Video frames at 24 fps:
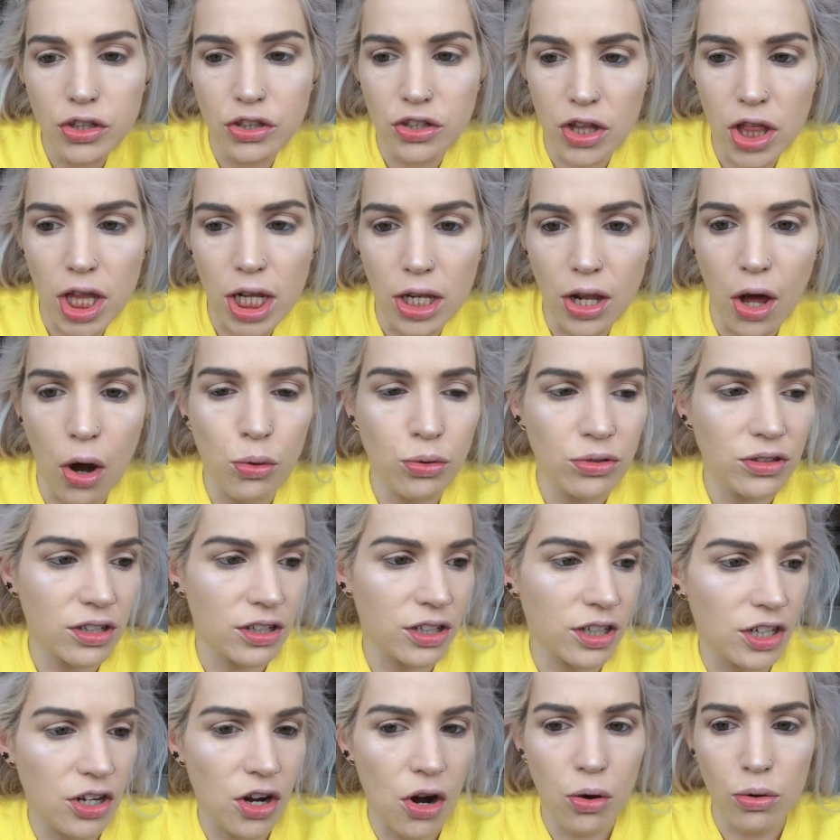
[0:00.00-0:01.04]
to the low,
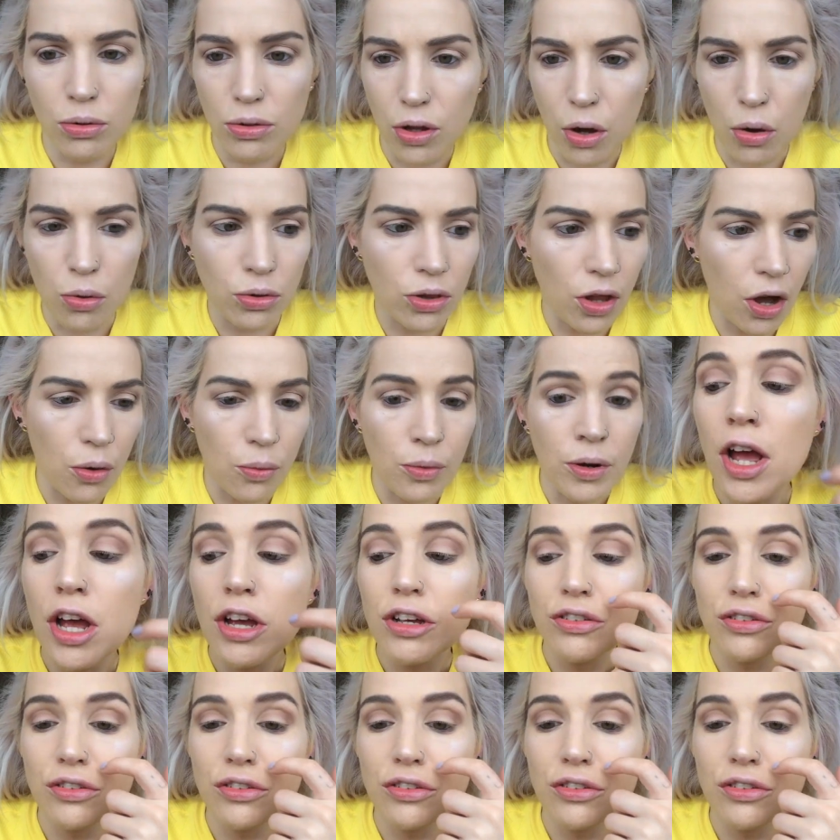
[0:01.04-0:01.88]
to the YOLO low.